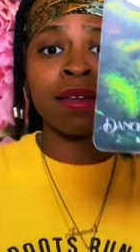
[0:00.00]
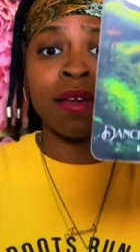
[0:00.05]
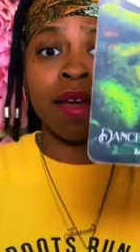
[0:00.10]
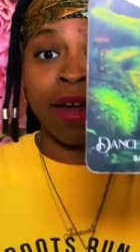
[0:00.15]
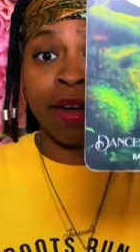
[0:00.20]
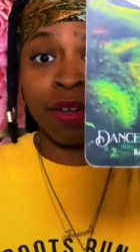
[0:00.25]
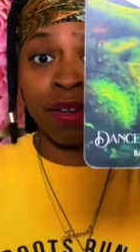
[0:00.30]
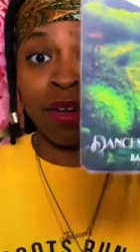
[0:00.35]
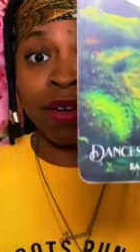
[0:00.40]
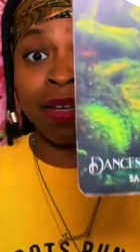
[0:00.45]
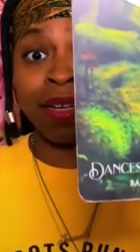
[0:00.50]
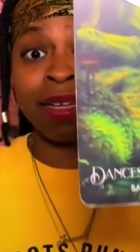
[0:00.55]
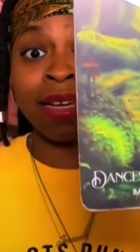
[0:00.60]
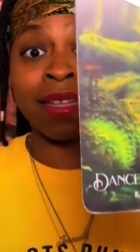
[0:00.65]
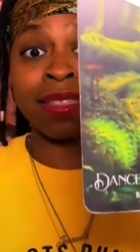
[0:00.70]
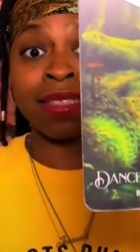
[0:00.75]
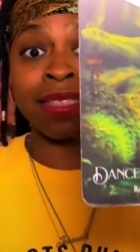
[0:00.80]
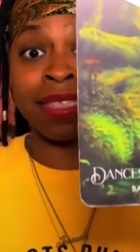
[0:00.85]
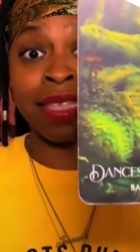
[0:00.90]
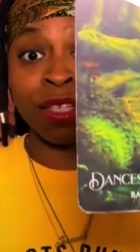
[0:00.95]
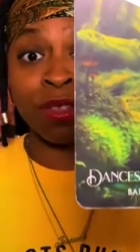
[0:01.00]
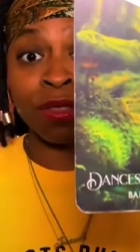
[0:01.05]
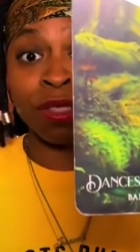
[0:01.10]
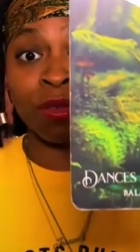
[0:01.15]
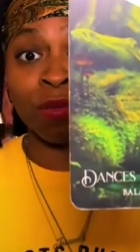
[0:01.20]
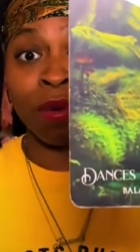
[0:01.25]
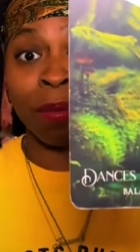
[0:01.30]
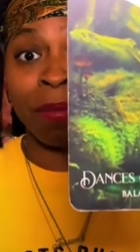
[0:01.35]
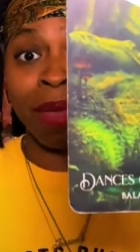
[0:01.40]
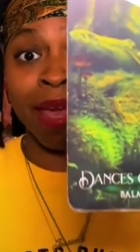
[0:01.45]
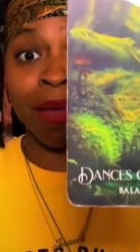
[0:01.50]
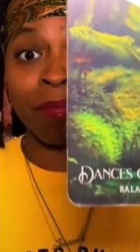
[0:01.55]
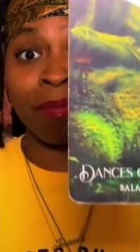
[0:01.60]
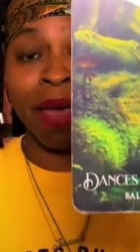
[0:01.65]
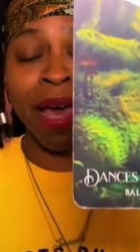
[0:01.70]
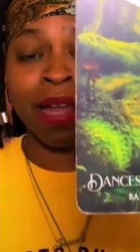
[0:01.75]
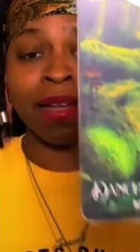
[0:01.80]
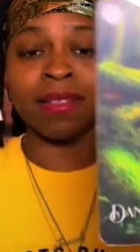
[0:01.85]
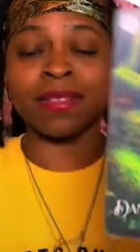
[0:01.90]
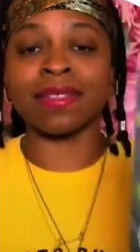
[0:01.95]
Are you going to continue to remain
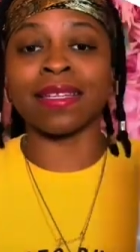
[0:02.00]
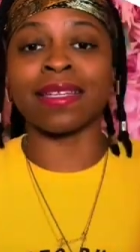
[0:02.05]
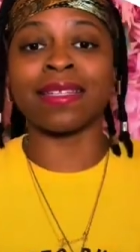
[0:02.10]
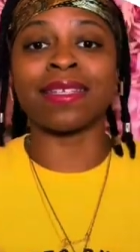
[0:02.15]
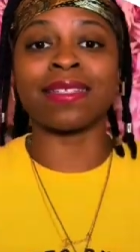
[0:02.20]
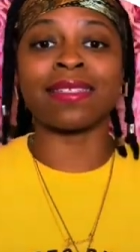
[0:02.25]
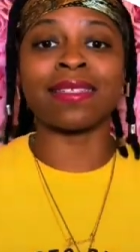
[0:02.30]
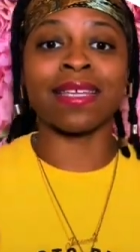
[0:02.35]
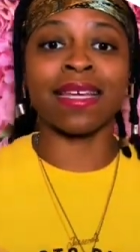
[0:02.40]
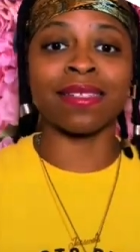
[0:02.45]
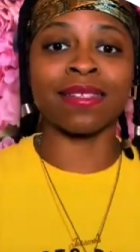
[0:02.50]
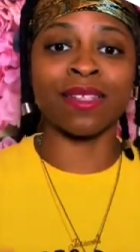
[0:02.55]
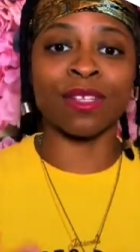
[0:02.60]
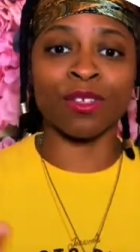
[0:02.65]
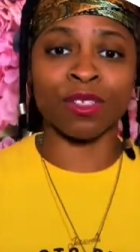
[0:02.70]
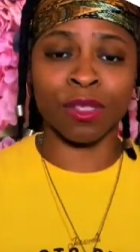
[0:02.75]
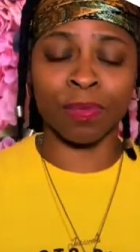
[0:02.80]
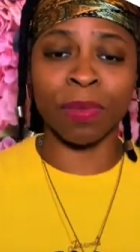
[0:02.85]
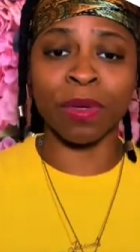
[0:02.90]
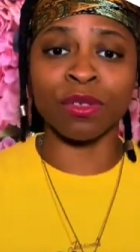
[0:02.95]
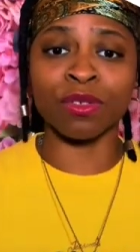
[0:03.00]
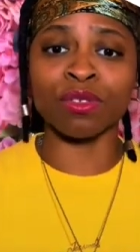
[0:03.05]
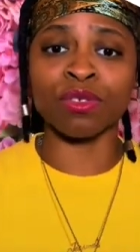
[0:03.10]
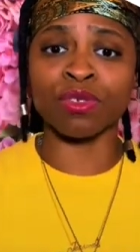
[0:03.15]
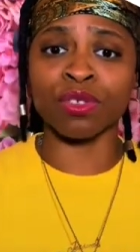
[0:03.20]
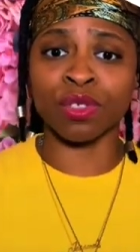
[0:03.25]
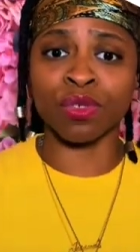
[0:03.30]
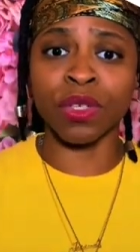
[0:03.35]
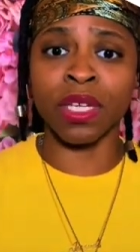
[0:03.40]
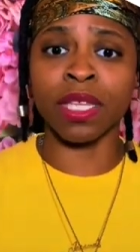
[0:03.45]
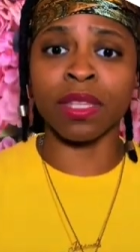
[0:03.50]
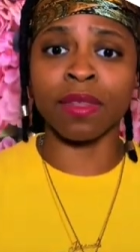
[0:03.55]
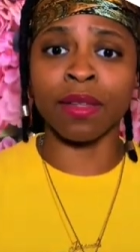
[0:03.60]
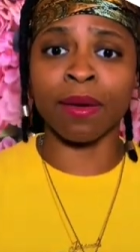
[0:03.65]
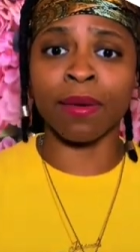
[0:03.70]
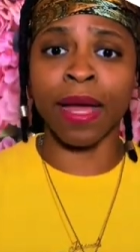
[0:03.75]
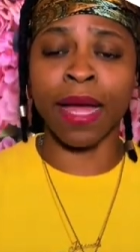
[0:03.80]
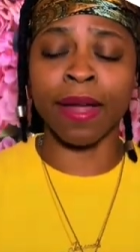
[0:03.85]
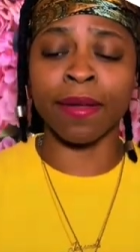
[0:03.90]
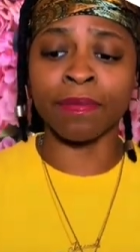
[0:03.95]
balanced? And he's testing your spiritual strength,
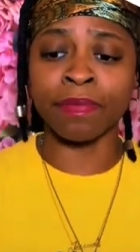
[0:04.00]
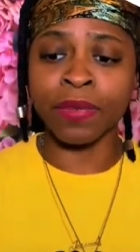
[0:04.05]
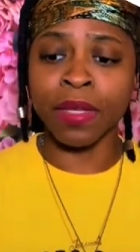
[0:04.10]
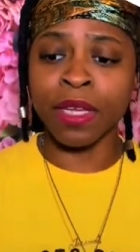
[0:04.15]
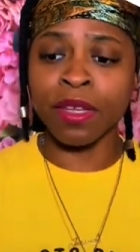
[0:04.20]
okay?